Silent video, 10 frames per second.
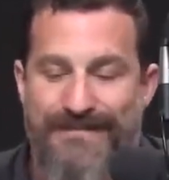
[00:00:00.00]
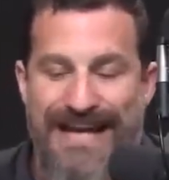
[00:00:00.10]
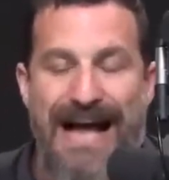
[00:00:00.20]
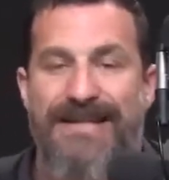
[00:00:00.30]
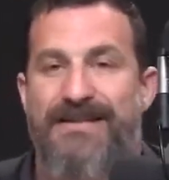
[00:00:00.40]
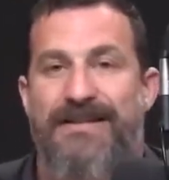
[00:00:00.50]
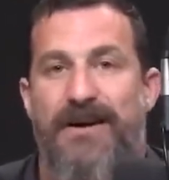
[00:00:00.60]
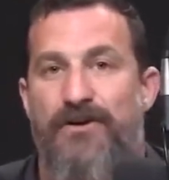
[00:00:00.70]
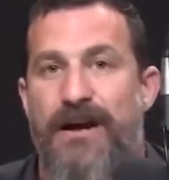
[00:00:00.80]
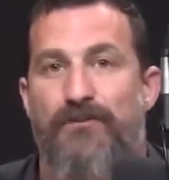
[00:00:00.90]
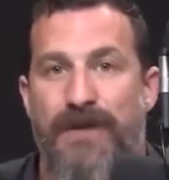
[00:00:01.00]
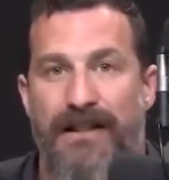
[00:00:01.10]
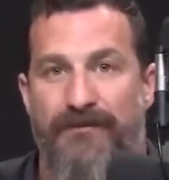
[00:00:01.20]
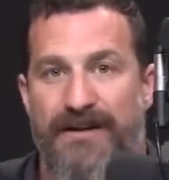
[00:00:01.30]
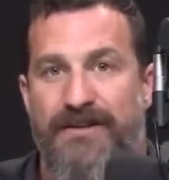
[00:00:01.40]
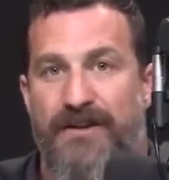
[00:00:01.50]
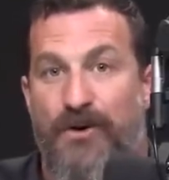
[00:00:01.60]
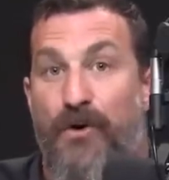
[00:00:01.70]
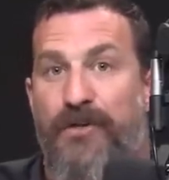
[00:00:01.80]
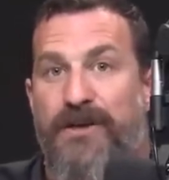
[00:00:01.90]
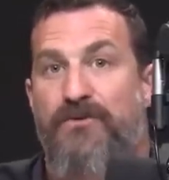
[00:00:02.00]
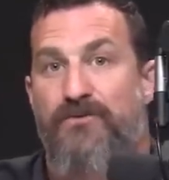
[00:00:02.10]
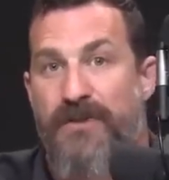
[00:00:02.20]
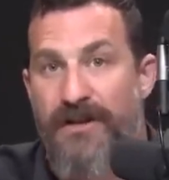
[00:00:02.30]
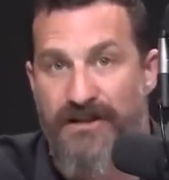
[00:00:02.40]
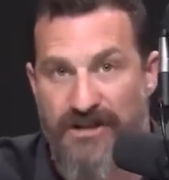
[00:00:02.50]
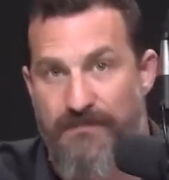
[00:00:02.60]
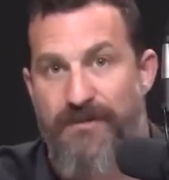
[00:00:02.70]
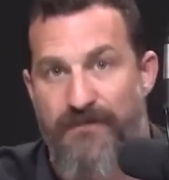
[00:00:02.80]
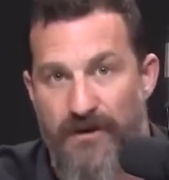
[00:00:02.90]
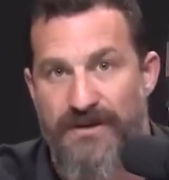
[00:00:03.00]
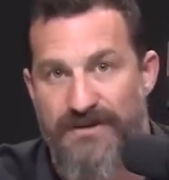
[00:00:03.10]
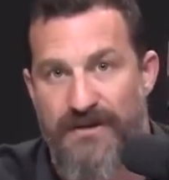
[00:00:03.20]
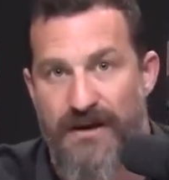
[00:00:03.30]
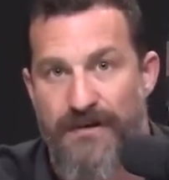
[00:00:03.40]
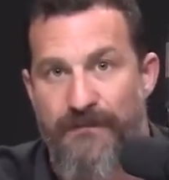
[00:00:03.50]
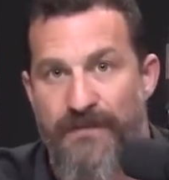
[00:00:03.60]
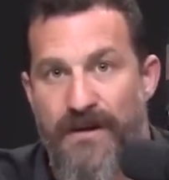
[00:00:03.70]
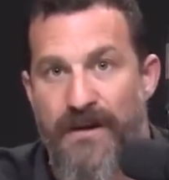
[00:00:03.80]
tasks that are irrelevant to the goal that you really should be focused on,